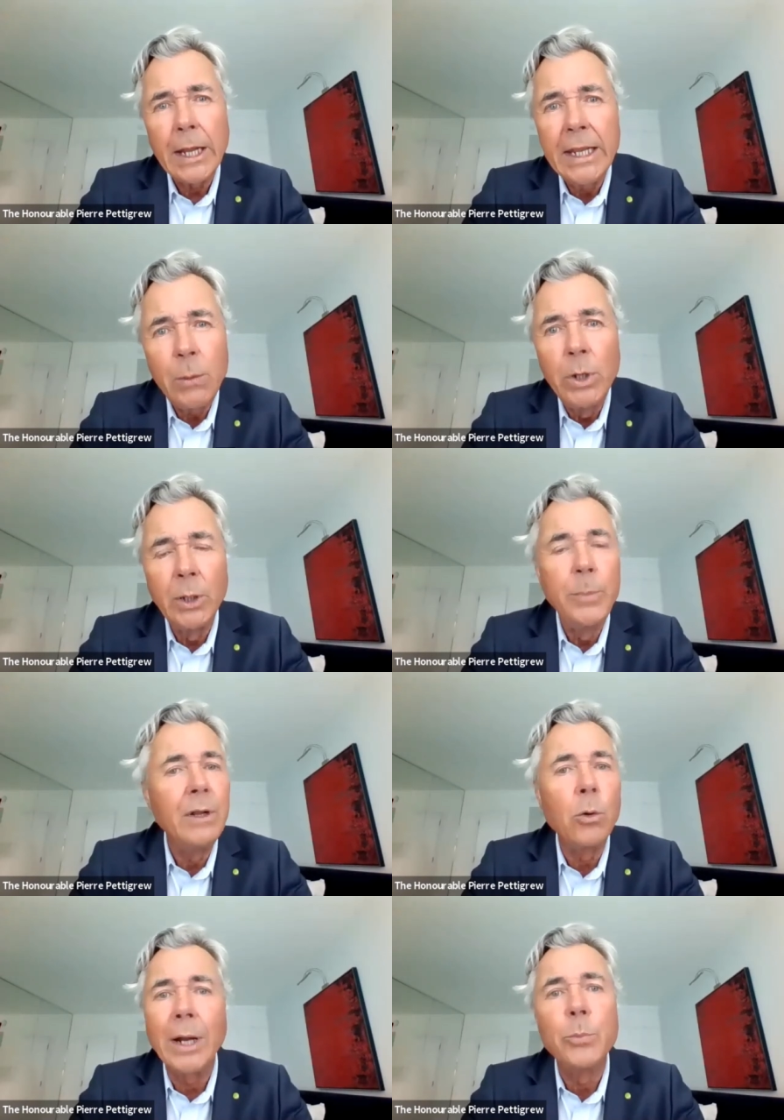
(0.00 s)
he will
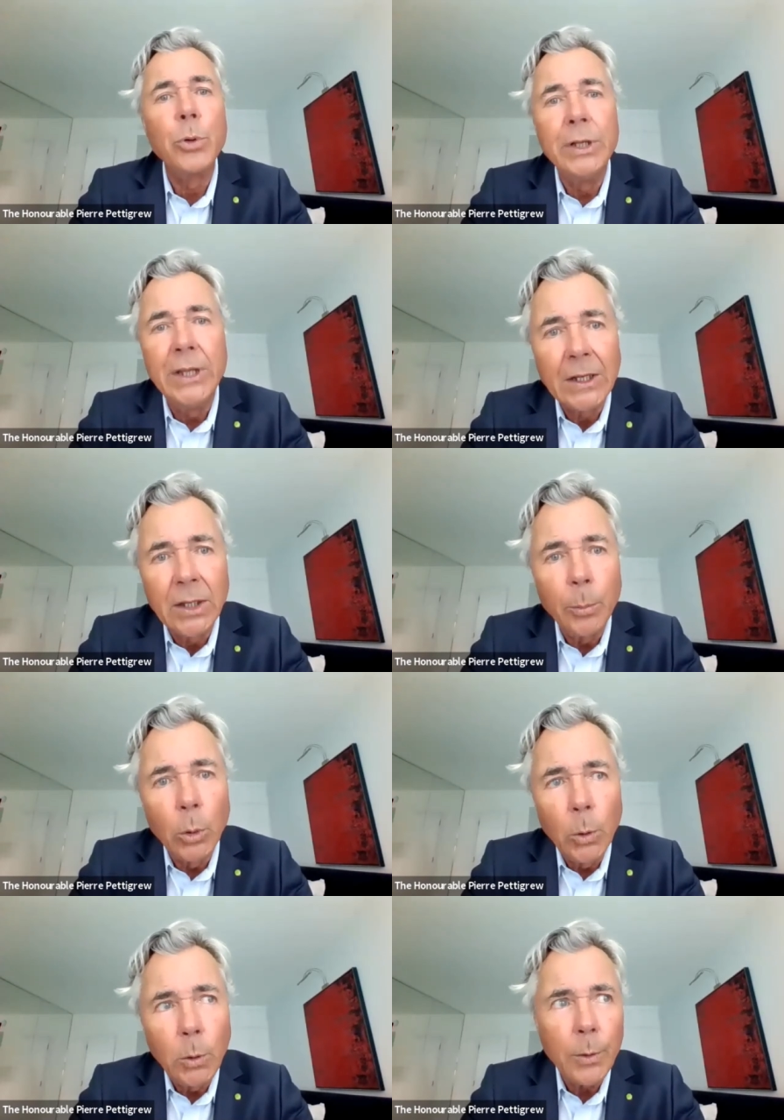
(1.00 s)
be quite
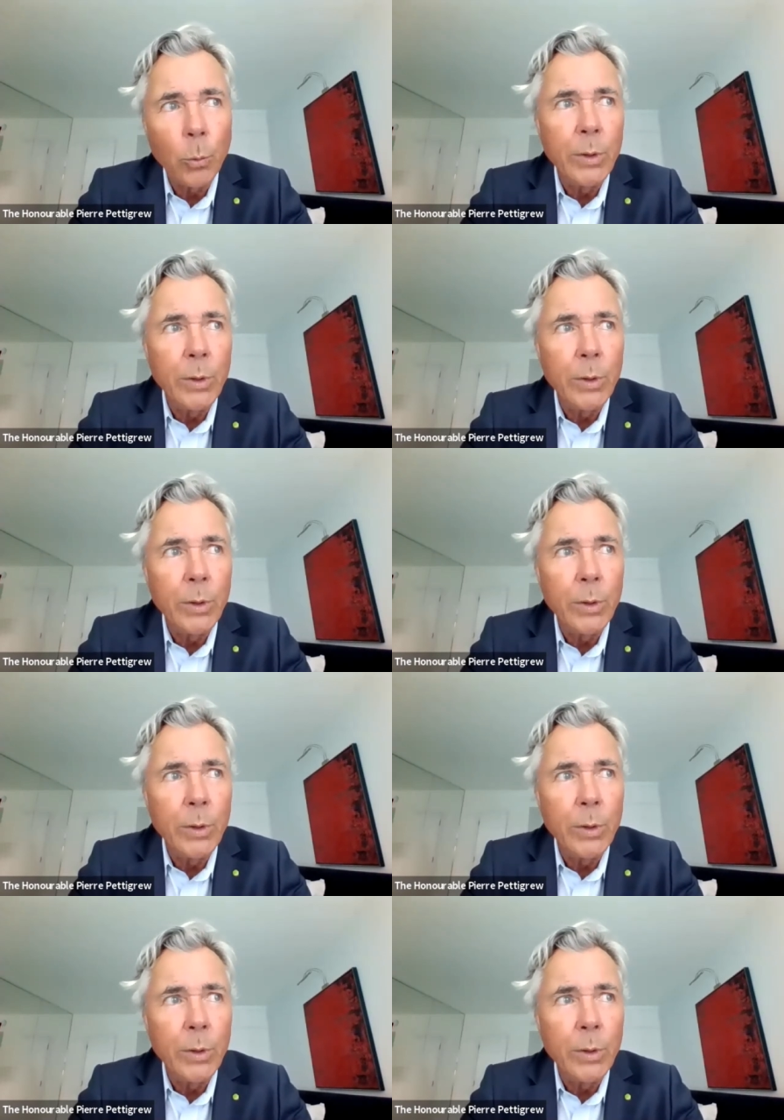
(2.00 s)
predictable.